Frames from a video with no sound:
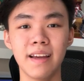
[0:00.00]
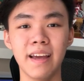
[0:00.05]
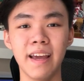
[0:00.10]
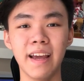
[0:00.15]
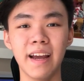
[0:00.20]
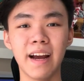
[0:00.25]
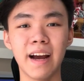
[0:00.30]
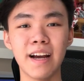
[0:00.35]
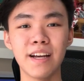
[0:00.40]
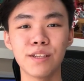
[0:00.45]

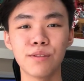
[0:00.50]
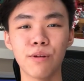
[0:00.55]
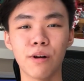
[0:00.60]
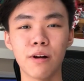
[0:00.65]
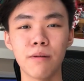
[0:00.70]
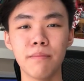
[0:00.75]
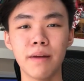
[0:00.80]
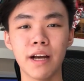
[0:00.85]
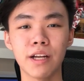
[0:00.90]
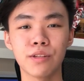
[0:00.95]
Hey guys,
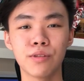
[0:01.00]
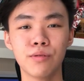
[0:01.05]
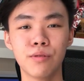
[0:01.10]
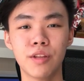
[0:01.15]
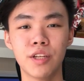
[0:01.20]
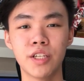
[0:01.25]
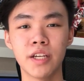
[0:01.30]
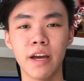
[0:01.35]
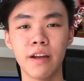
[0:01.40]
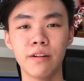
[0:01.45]
welcome back to
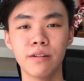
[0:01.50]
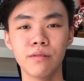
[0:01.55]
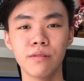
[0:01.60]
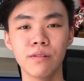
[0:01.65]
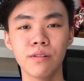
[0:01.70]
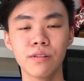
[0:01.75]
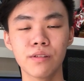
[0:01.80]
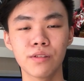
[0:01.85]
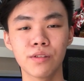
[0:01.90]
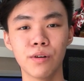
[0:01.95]
the channel.
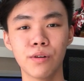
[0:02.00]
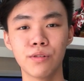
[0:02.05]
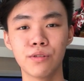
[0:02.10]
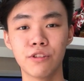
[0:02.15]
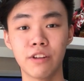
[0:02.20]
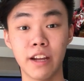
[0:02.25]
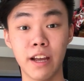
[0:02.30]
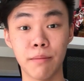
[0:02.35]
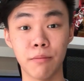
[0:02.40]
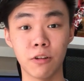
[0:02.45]
So
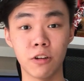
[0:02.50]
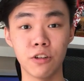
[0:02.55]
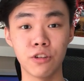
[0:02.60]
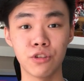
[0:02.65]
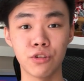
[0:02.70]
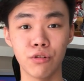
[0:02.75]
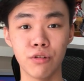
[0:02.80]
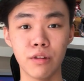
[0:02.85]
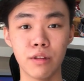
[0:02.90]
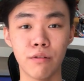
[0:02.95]
today I'm going to
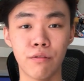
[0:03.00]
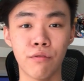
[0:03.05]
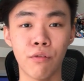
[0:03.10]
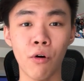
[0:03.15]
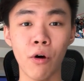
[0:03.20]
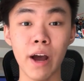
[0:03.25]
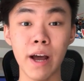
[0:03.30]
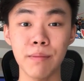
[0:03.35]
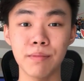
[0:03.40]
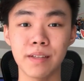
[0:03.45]
show you the
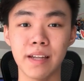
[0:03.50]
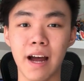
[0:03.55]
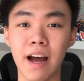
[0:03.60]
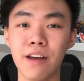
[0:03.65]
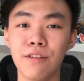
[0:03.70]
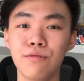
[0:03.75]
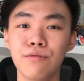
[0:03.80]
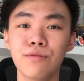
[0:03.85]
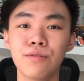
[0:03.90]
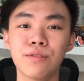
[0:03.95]
4 apps that
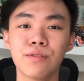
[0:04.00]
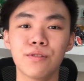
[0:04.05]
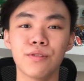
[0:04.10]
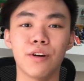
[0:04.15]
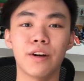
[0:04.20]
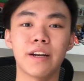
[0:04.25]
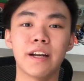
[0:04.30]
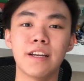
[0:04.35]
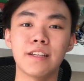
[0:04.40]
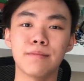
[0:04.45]
I use to
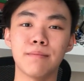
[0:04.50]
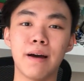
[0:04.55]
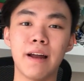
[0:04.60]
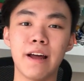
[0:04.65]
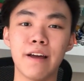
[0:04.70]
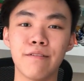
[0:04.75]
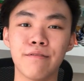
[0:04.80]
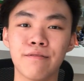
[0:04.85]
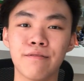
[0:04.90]
organize my life.